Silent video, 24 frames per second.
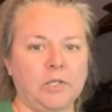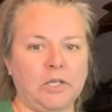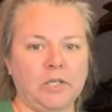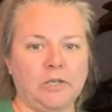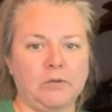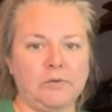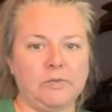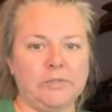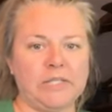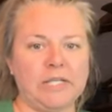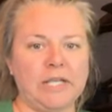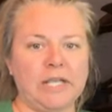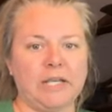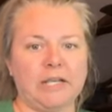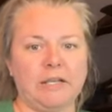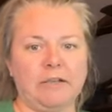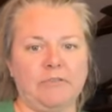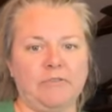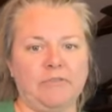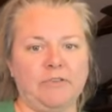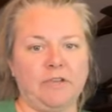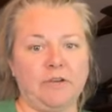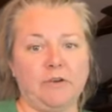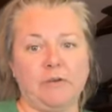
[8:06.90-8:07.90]
use, and
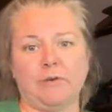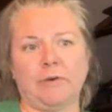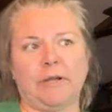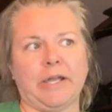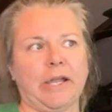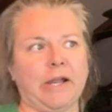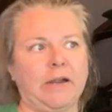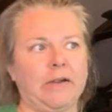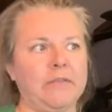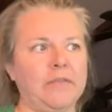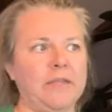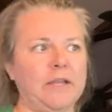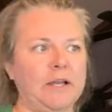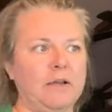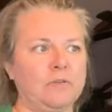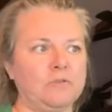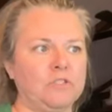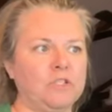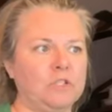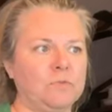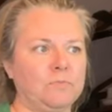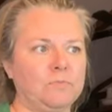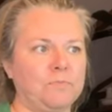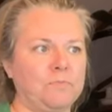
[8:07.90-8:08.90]
if you don't care, then I'll
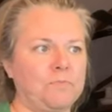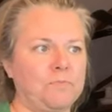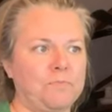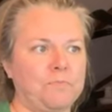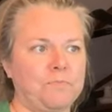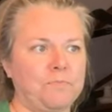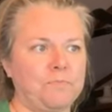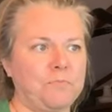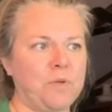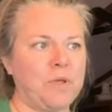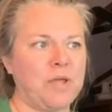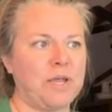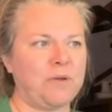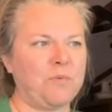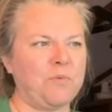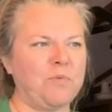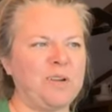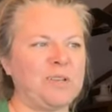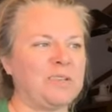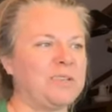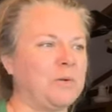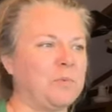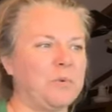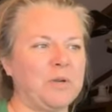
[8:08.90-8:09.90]
just pick
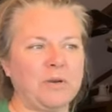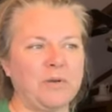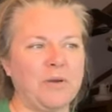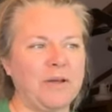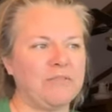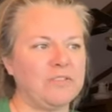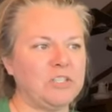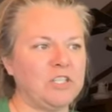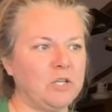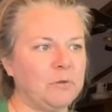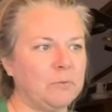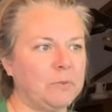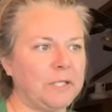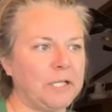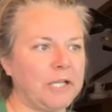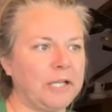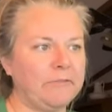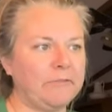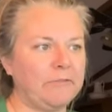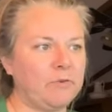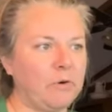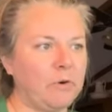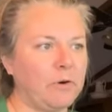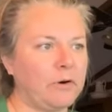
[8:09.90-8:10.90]
one that we don't have a
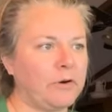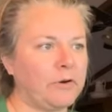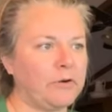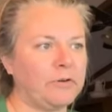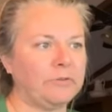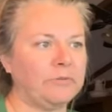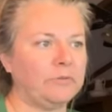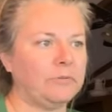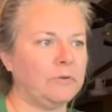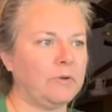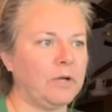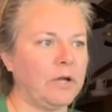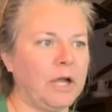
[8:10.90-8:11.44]
duplicate for.